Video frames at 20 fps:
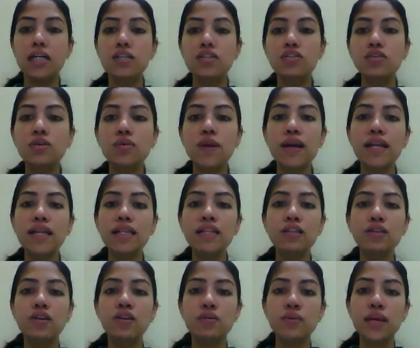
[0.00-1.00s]
So well, the
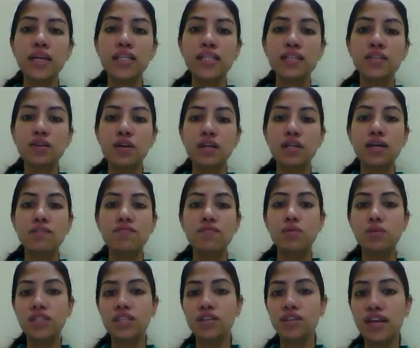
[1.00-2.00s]
non-whites did not have
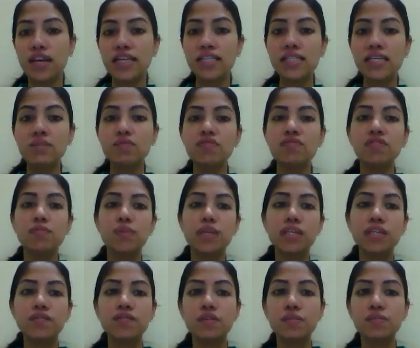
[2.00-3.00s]
voting rights and were
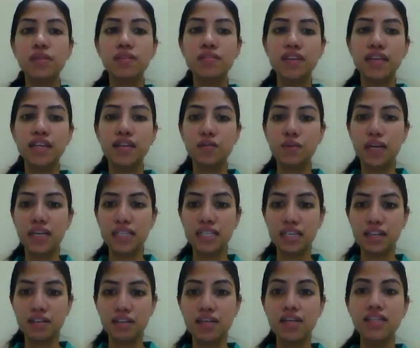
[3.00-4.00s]
forbidden from living in white
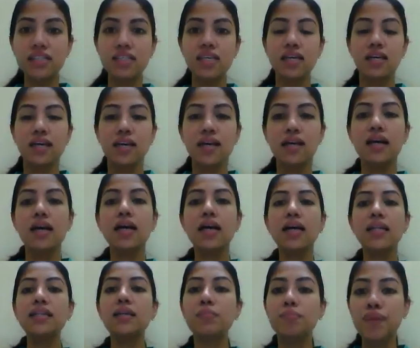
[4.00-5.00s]
areas.
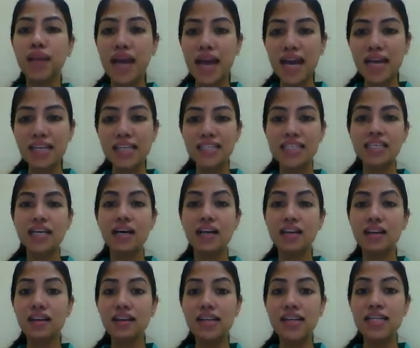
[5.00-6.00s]
The blacks,
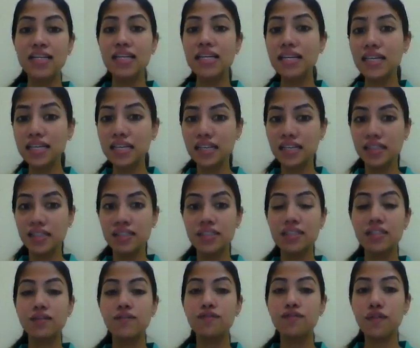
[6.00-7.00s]
colored and
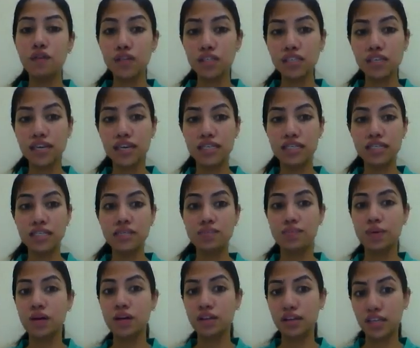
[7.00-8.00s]
Indians fought against this
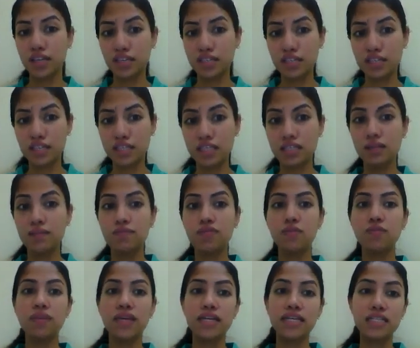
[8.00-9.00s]
apartheid system
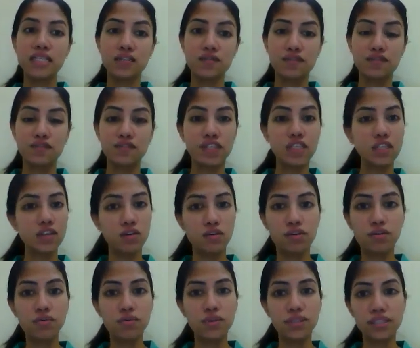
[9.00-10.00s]
from 1950
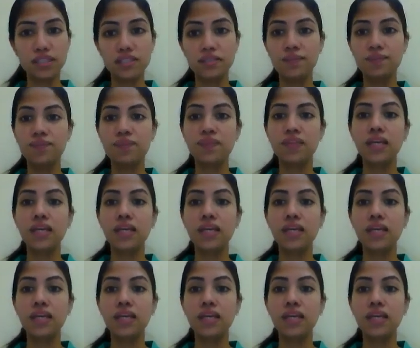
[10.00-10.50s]
onwards.